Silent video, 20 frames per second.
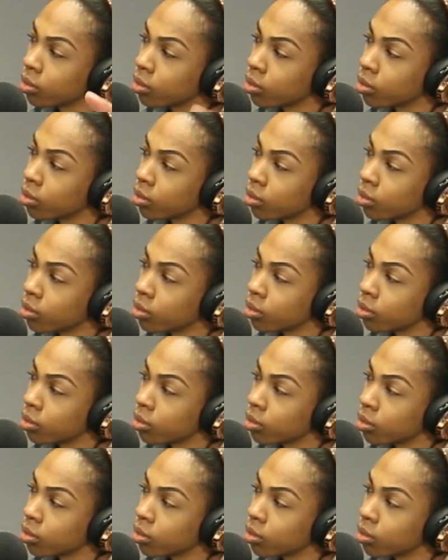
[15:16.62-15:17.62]

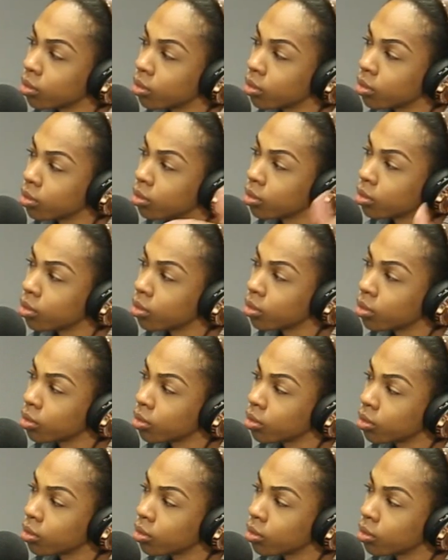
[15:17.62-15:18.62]

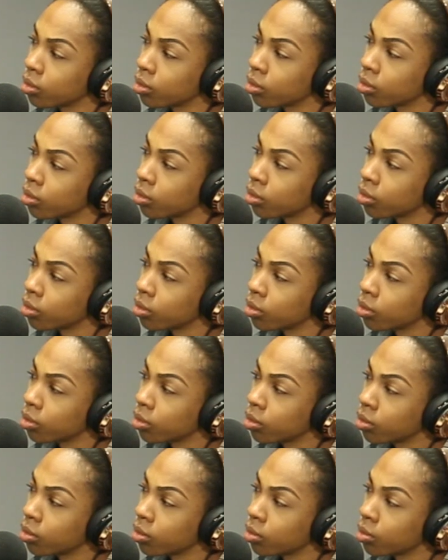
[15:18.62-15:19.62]

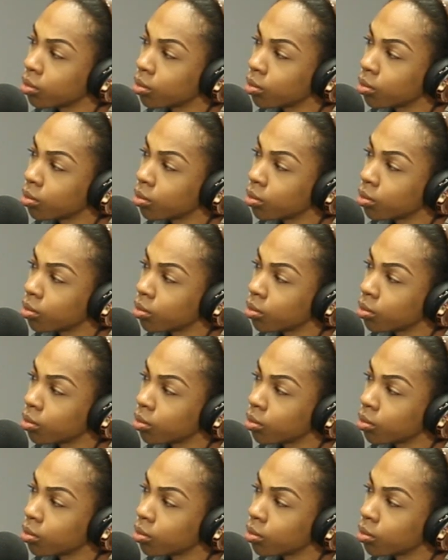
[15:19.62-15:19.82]
(not speaking)